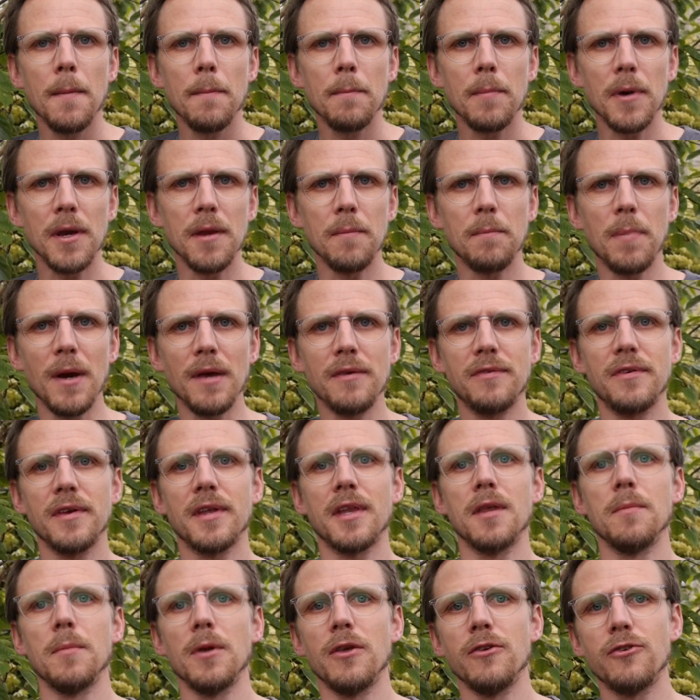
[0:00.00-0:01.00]
But it
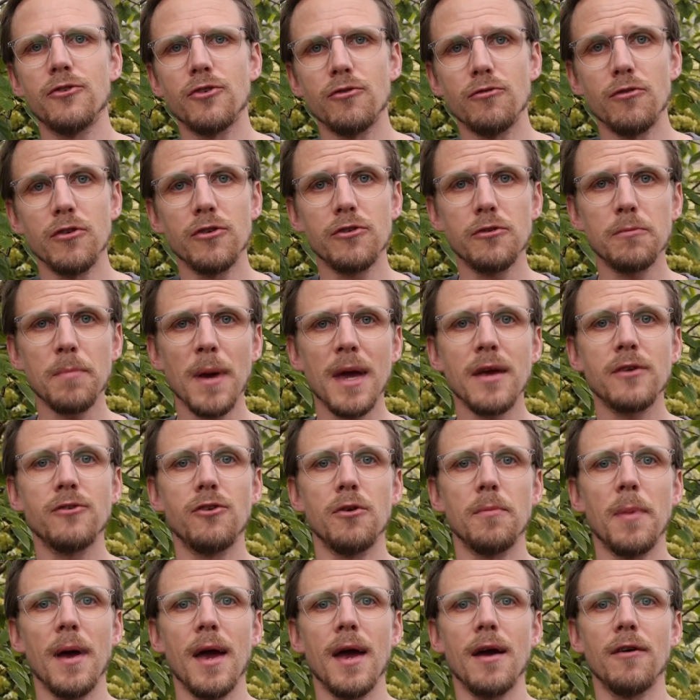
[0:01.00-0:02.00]
basically means to respect
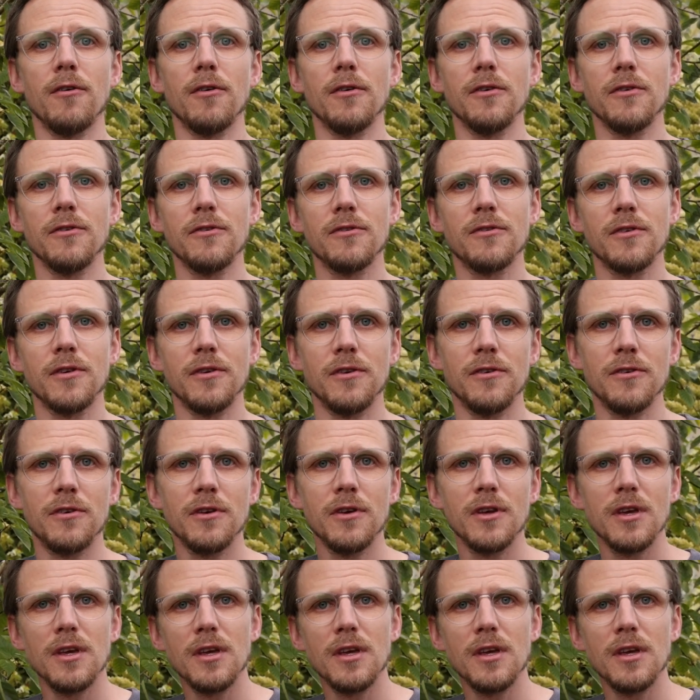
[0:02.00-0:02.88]
your parents and